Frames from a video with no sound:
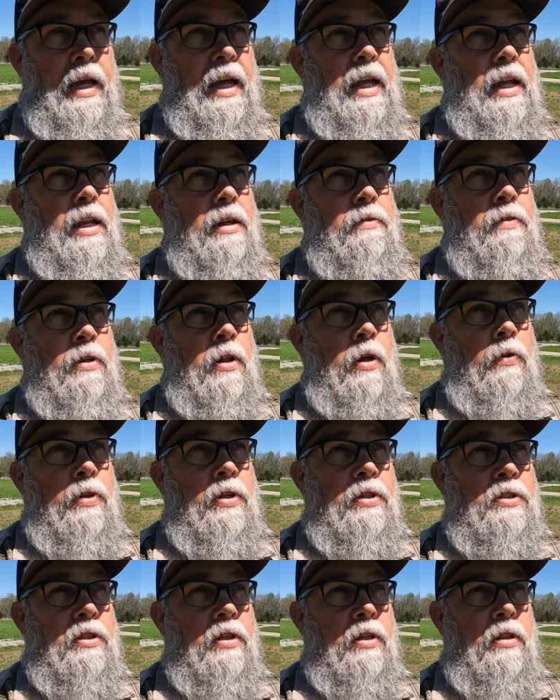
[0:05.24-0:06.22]
And even though
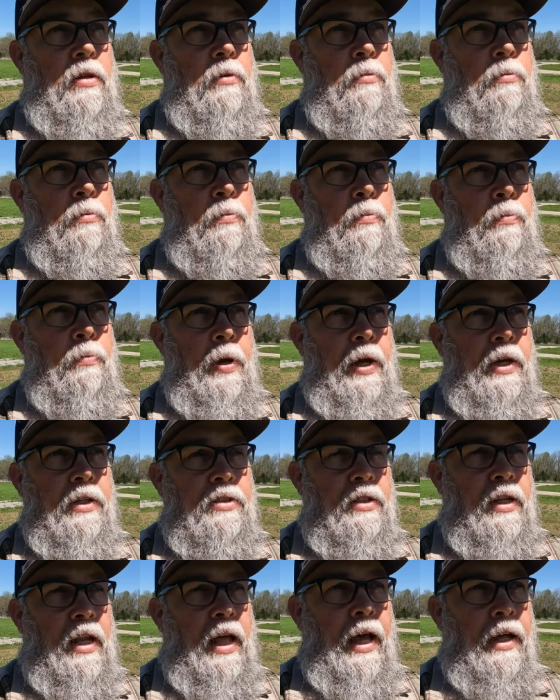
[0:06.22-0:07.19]
this isn't the
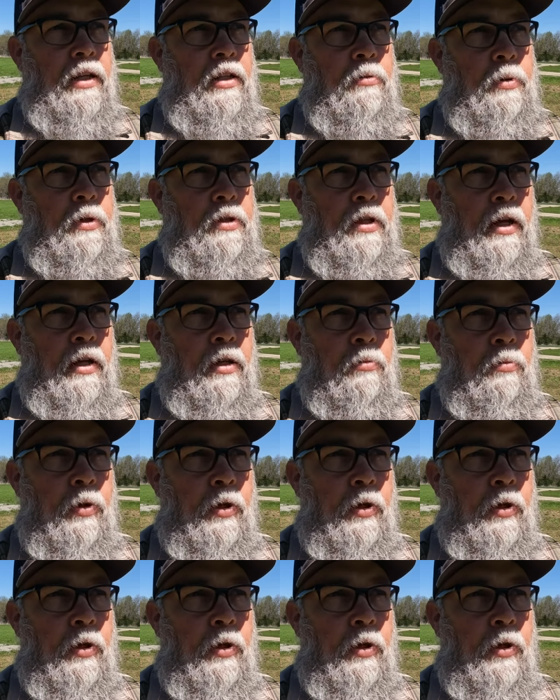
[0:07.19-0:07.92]
best light to be taking